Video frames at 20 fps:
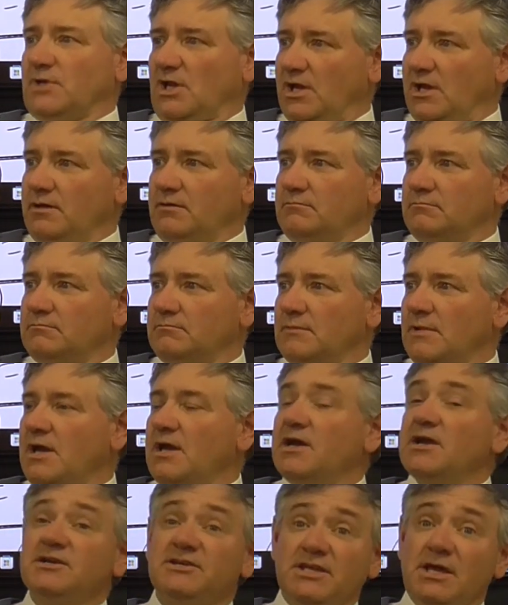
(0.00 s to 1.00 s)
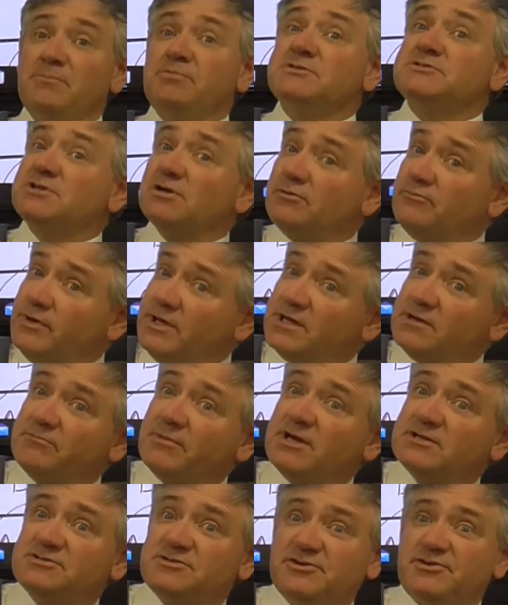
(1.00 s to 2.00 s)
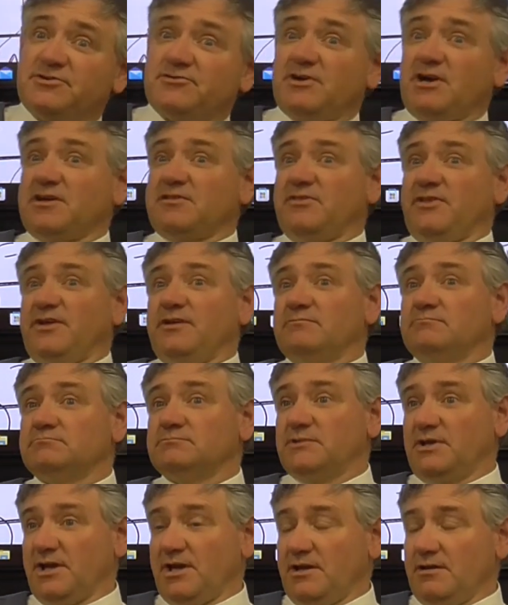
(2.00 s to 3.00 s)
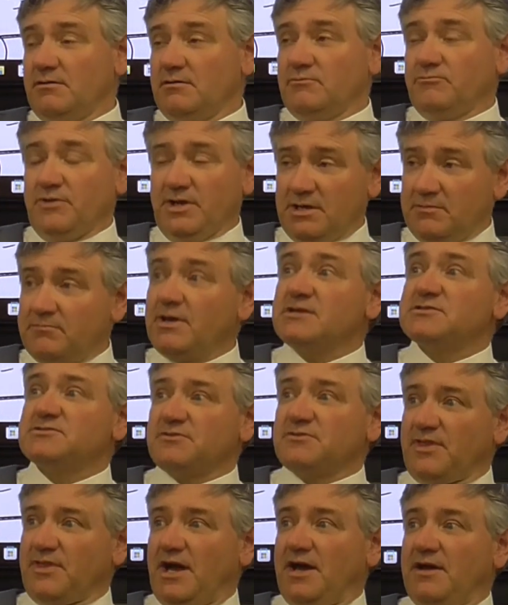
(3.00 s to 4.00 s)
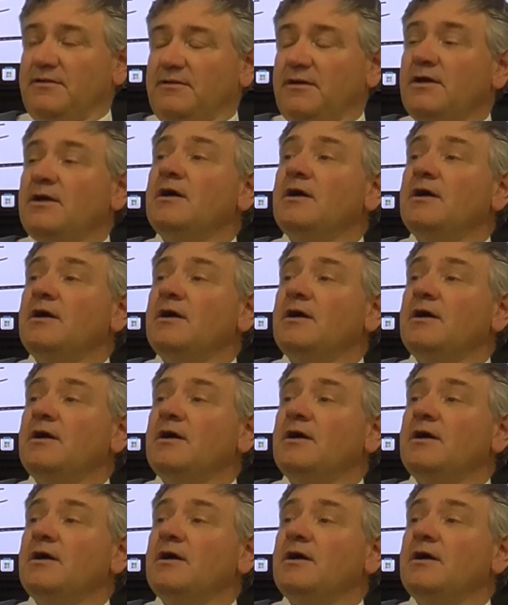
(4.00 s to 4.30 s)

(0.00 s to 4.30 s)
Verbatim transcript: Okay? Temperature we can measure directly. Okay? We can measure that.